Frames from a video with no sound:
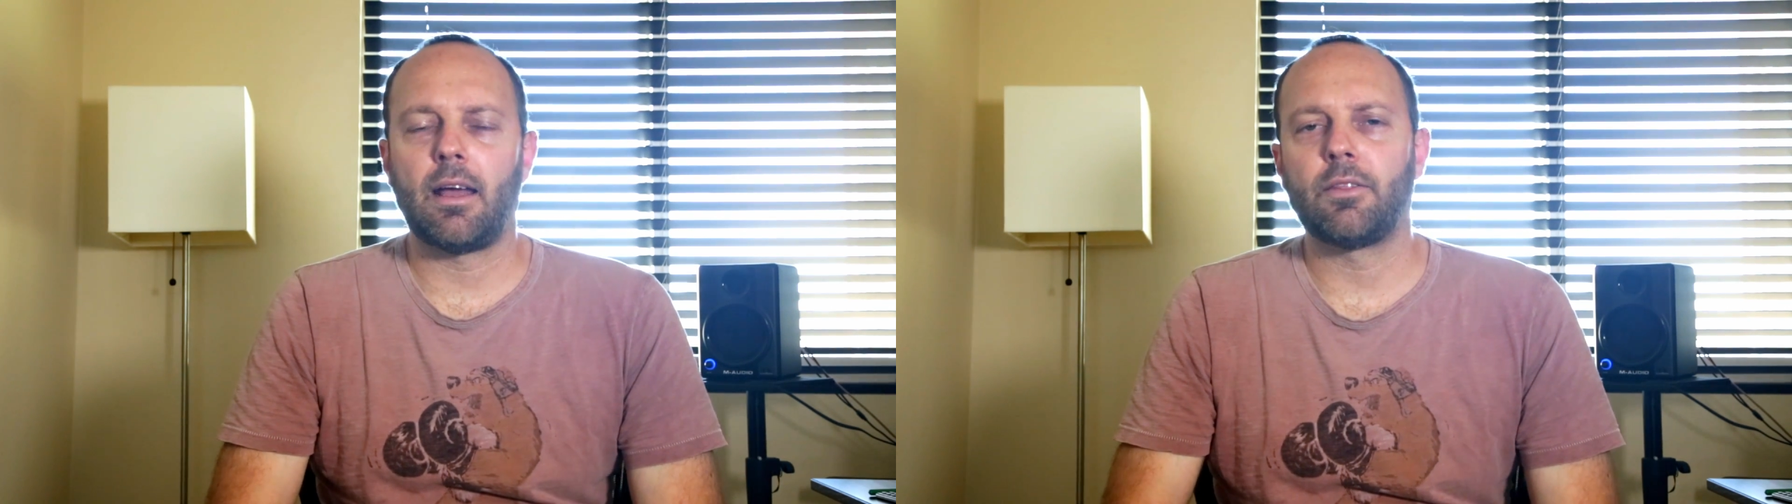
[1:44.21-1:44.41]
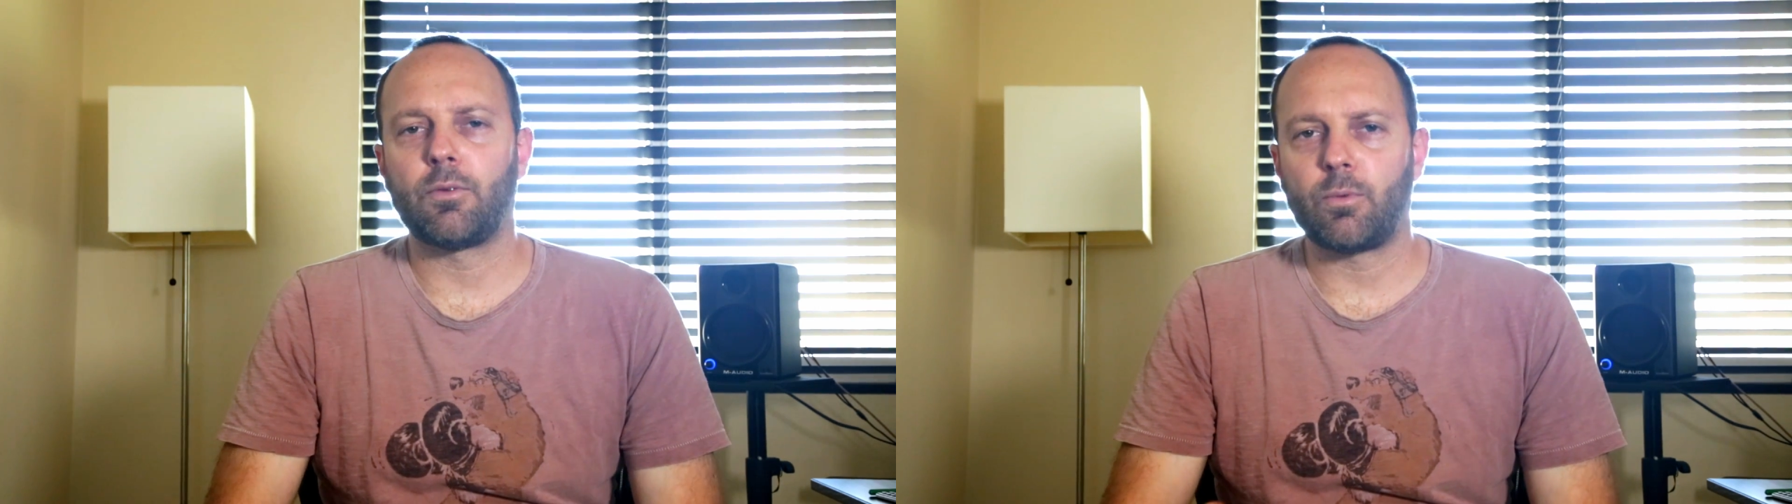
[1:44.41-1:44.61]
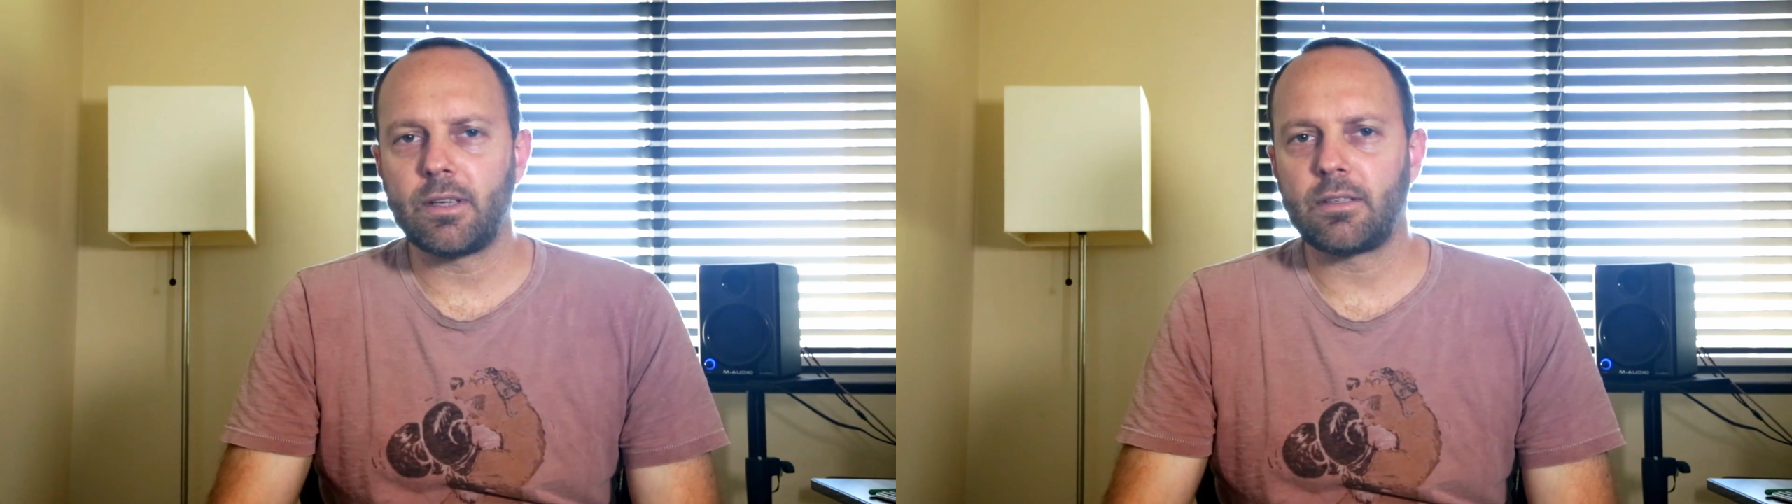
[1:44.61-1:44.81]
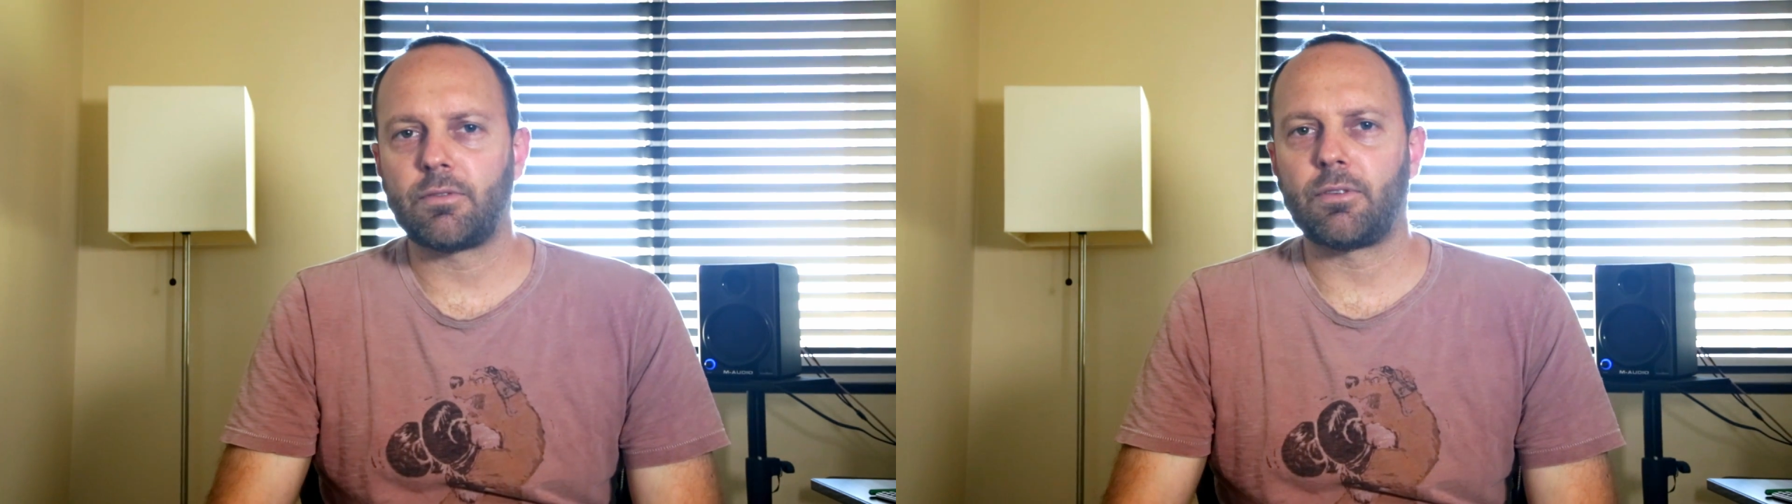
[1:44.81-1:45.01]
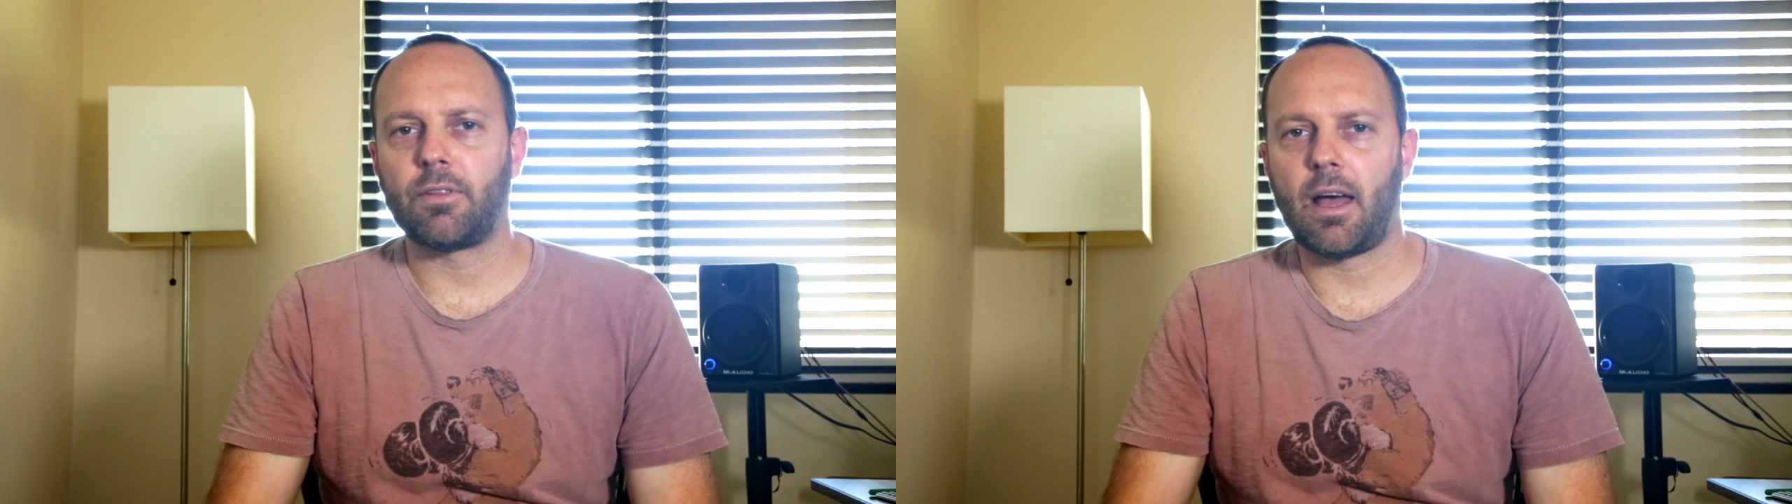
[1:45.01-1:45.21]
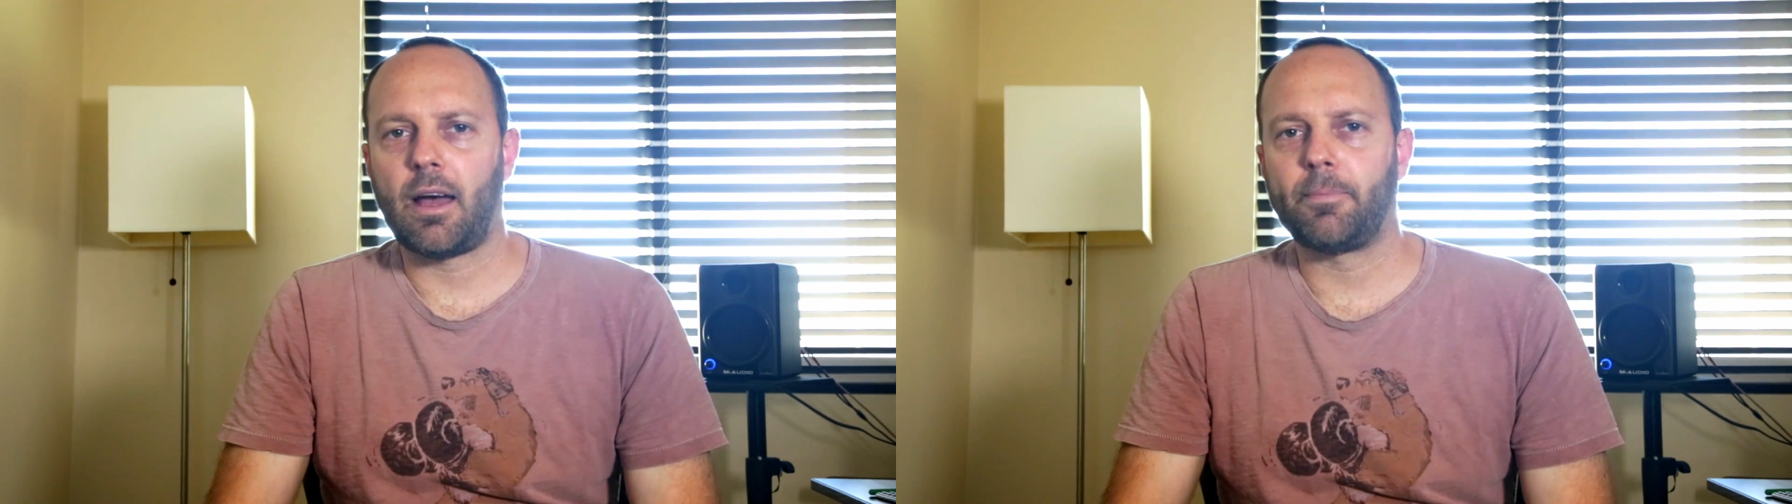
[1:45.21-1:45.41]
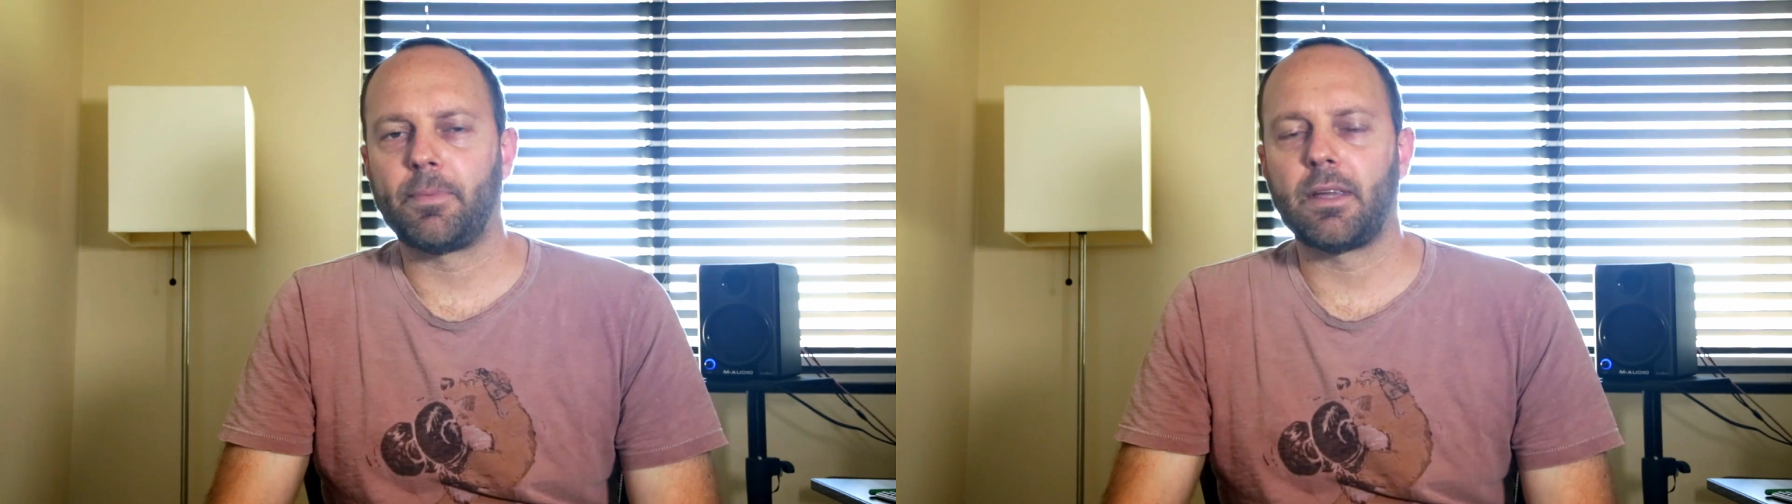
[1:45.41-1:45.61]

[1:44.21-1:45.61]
and the reason for that